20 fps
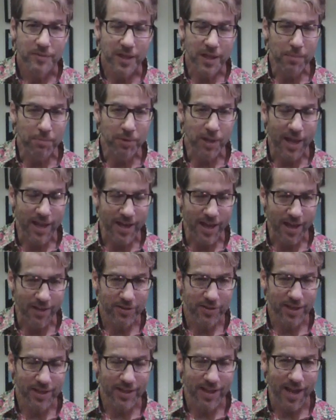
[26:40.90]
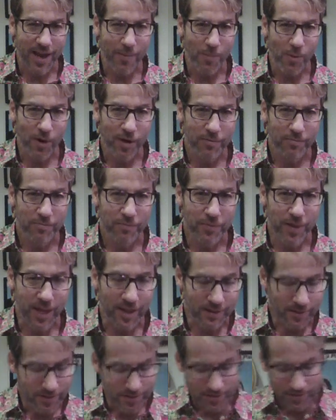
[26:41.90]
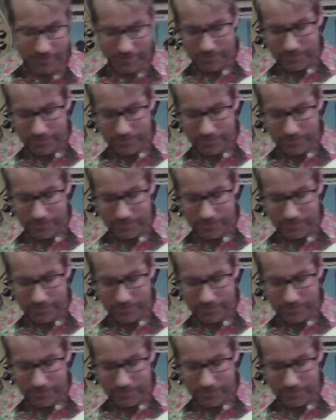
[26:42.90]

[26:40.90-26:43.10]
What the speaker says: Keep playing Aztec Camera. Thanks.